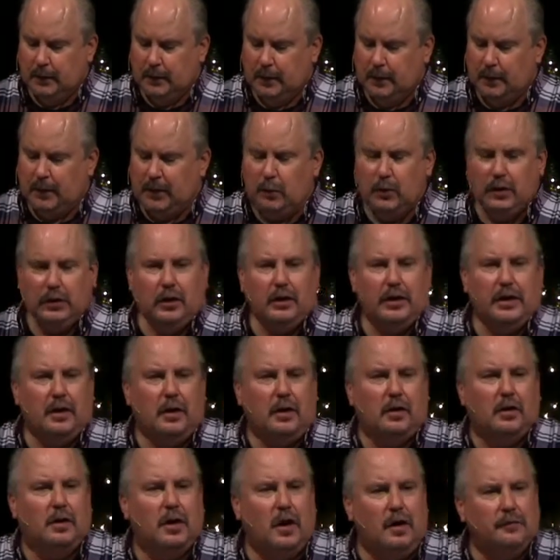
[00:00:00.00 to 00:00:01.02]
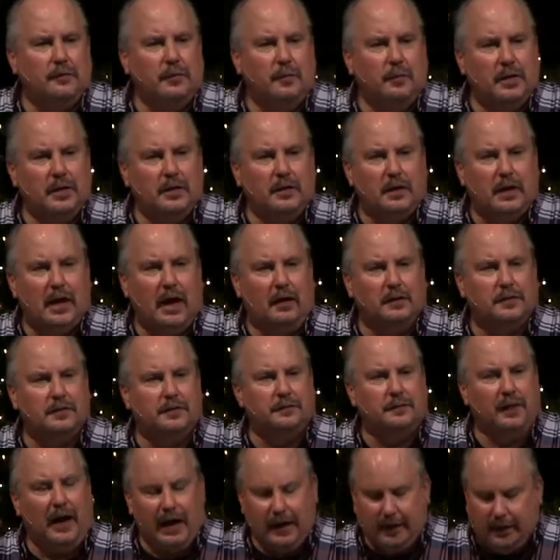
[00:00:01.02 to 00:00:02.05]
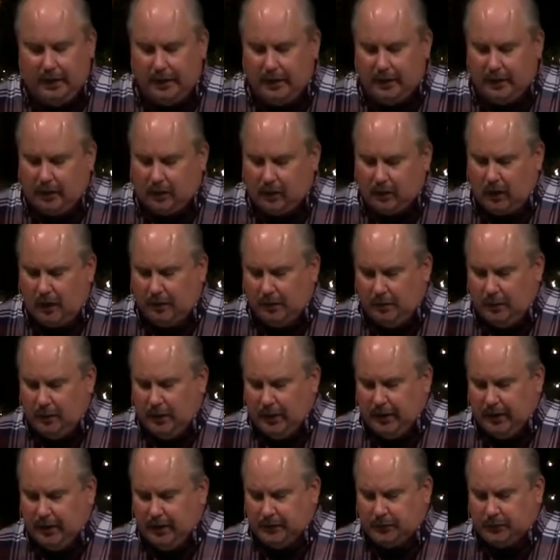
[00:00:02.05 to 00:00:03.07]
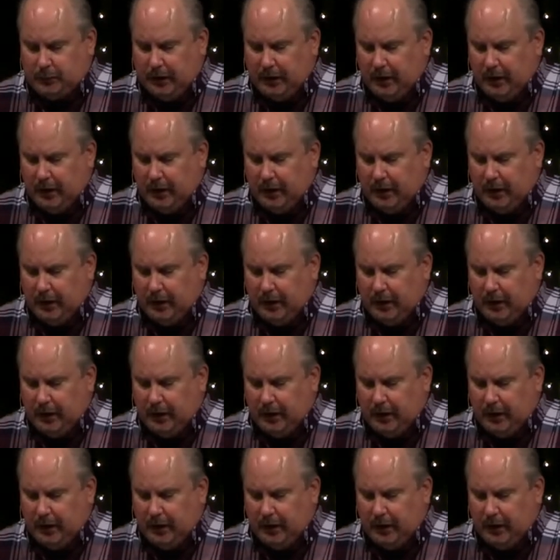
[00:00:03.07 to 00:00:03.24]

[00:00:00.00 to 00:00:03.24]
I mean, we look at our government and how divided our government is.